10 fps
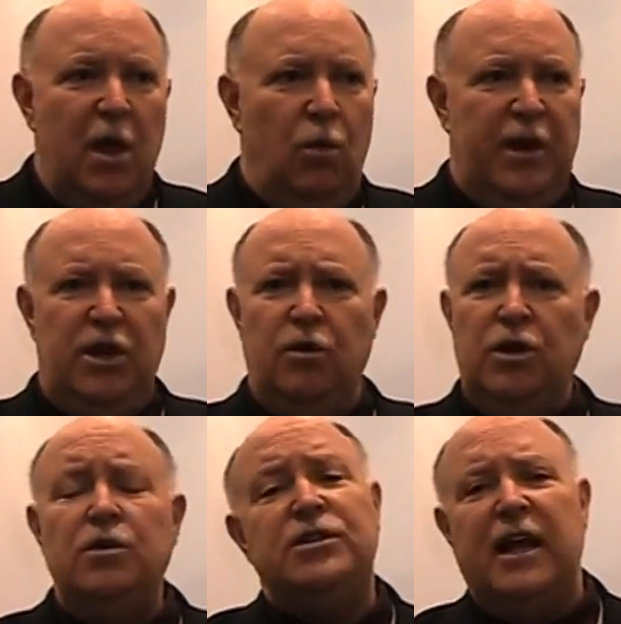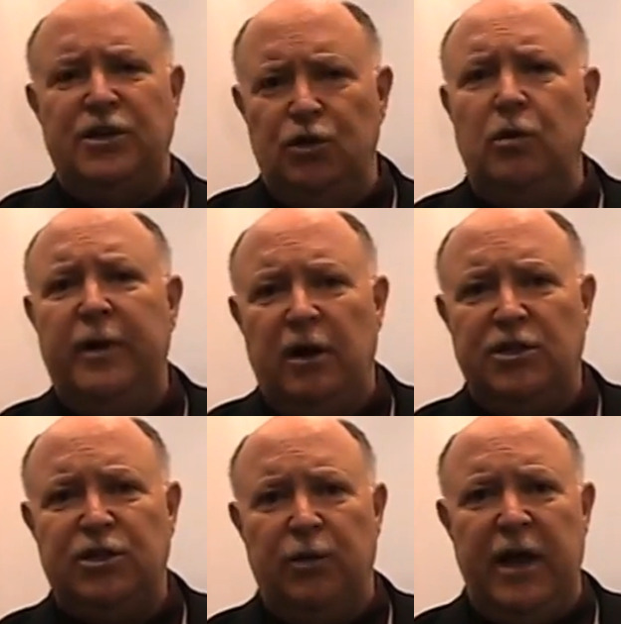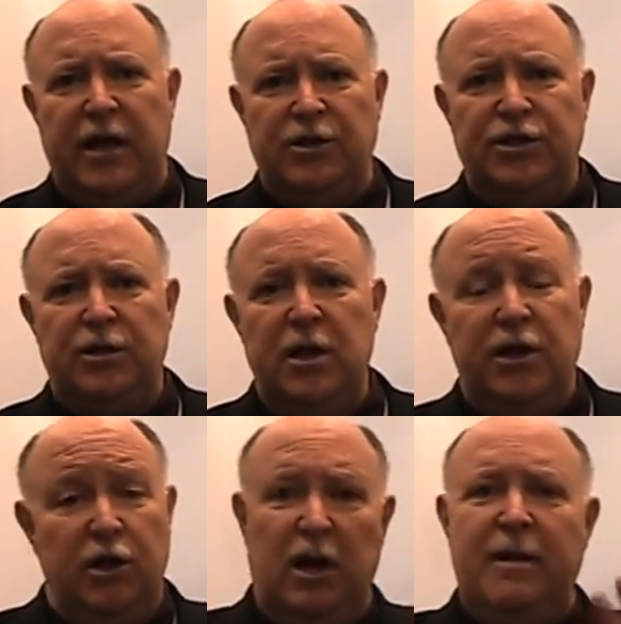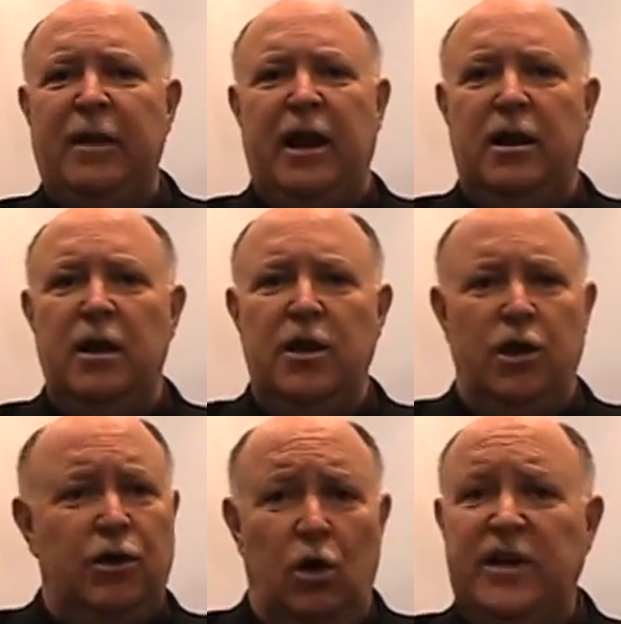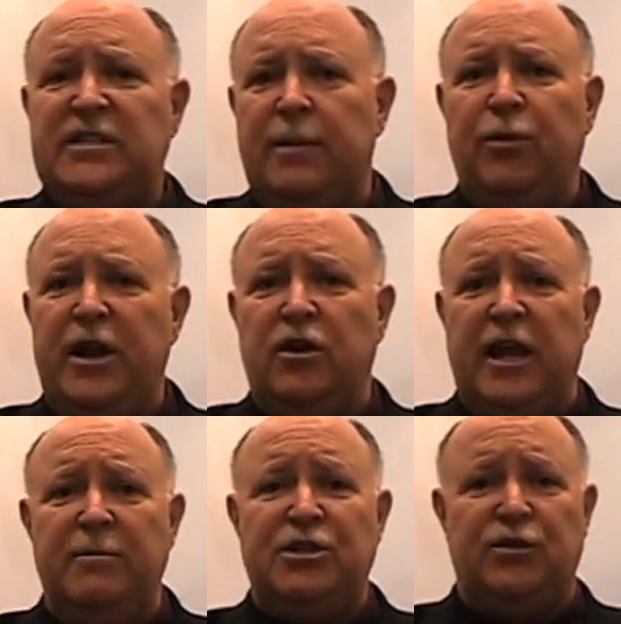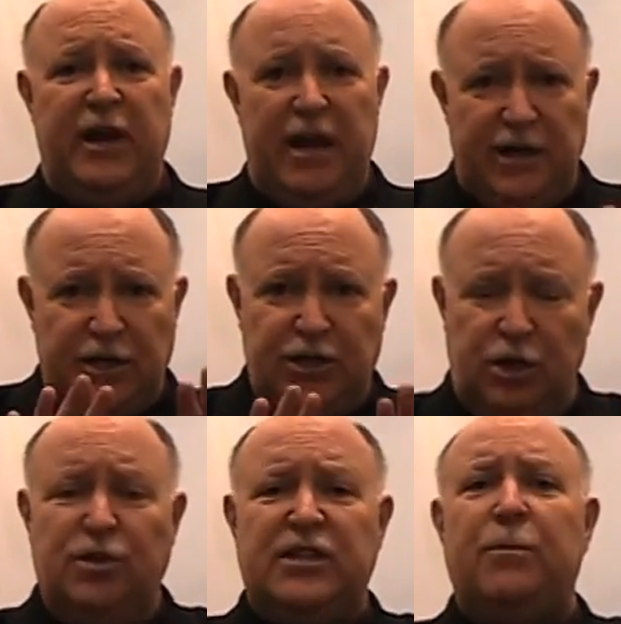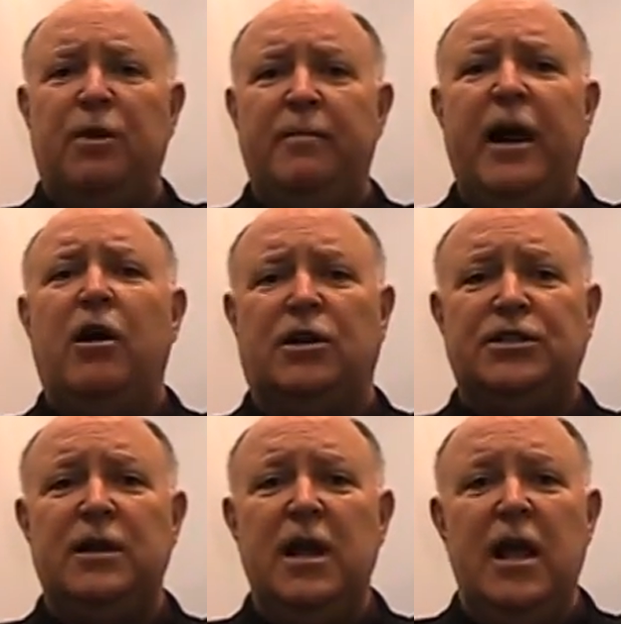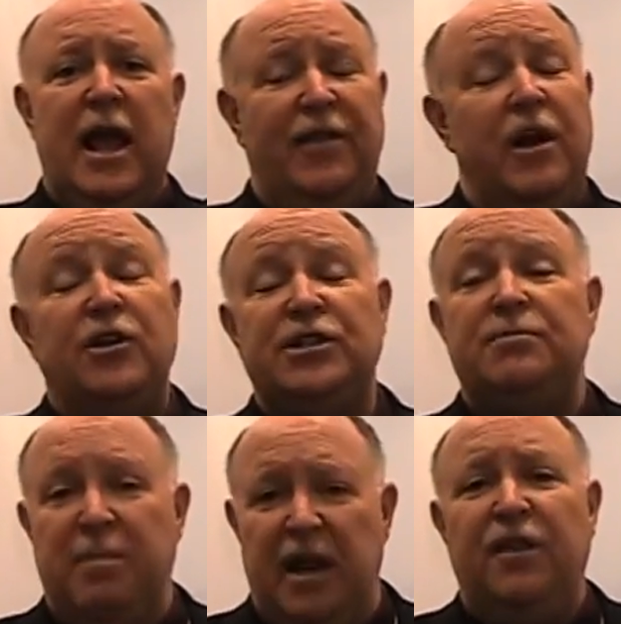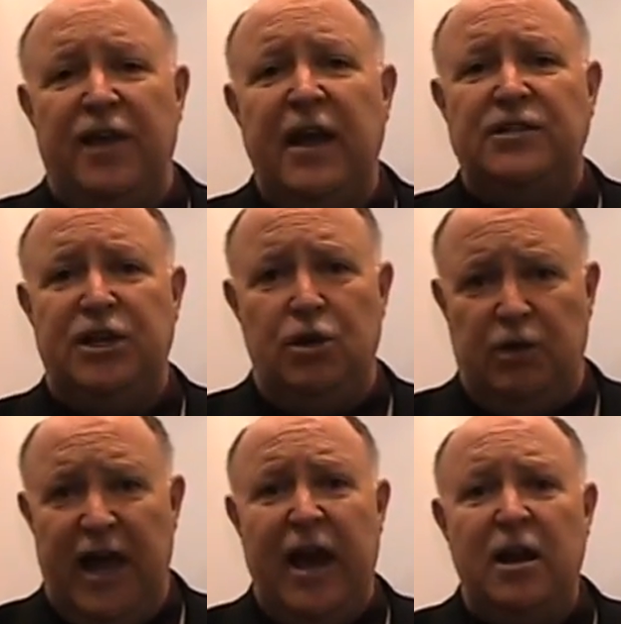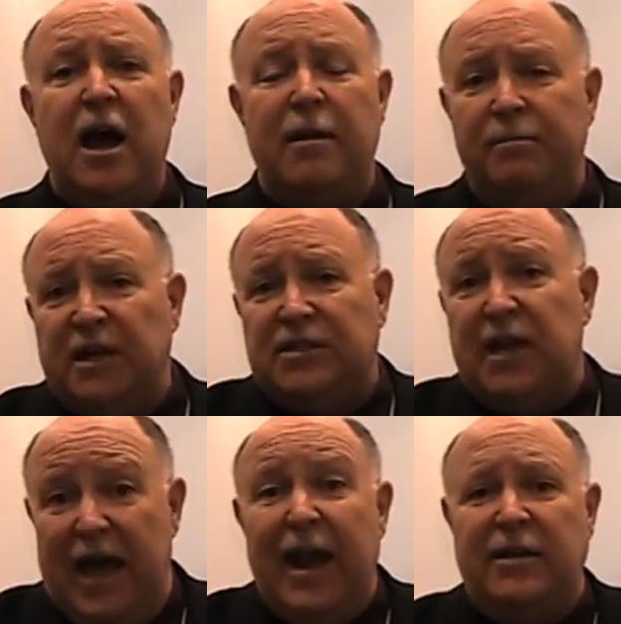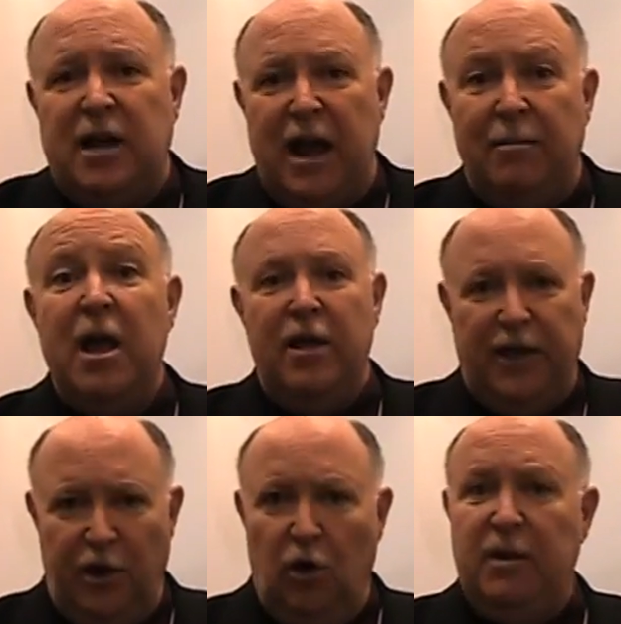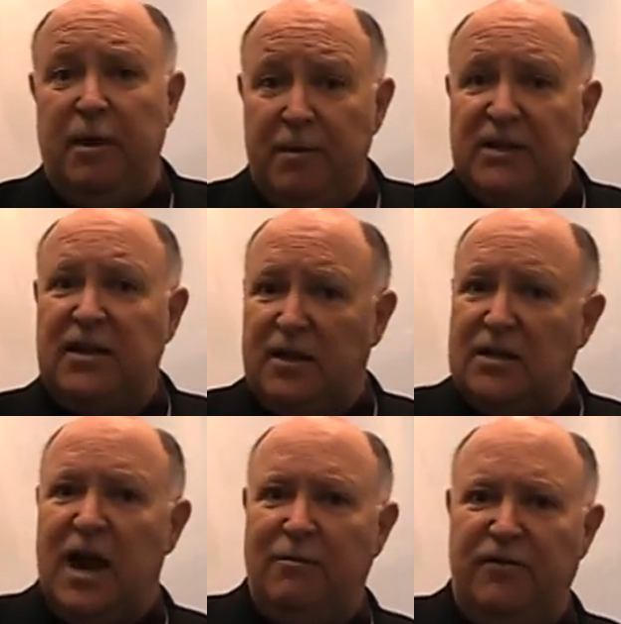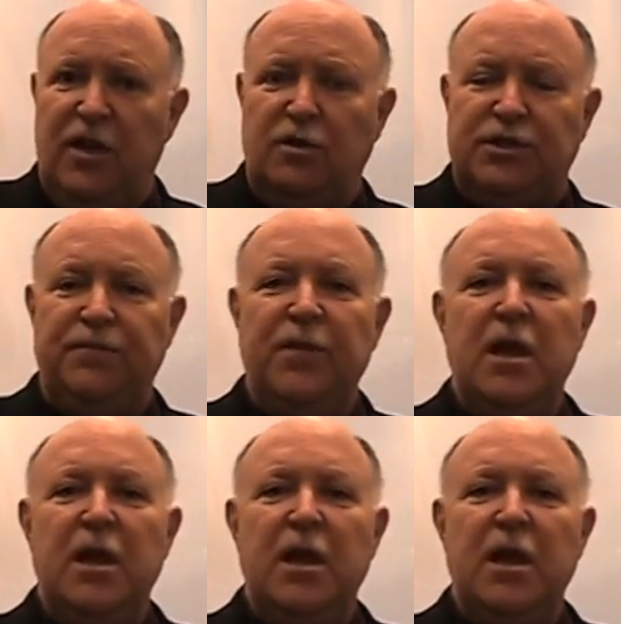When you use a dual barrel syringe, you're limited. You can only separate your chemistry into two separate barrels. And there are just many things that you cannot mix ahead of time that can only be mixed at the time of use.